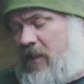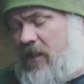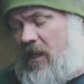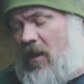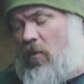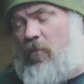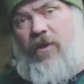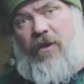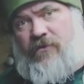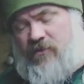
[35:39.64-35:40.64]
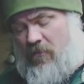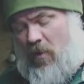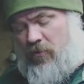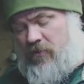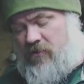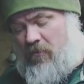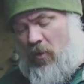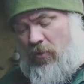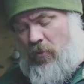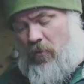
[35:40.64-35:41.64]
going to get on with those tomorrow.
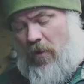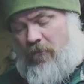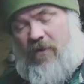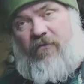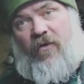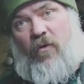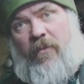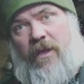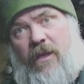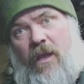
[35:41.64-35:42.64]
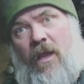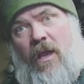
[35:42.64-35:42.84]
Tomorrow we won't be filming.